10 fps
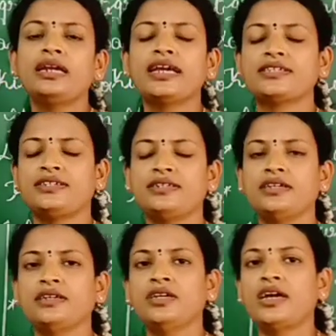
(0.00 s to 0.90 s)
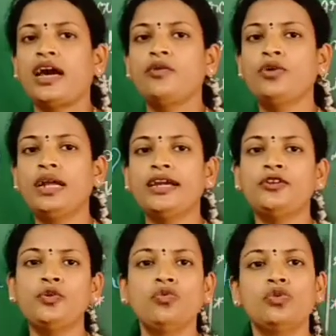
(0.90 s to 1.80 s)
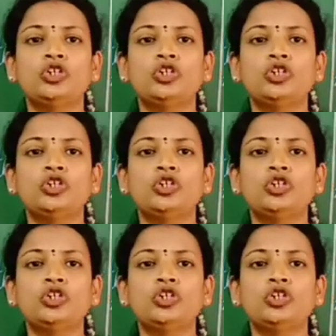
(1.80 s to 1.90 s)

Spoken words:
next I would like to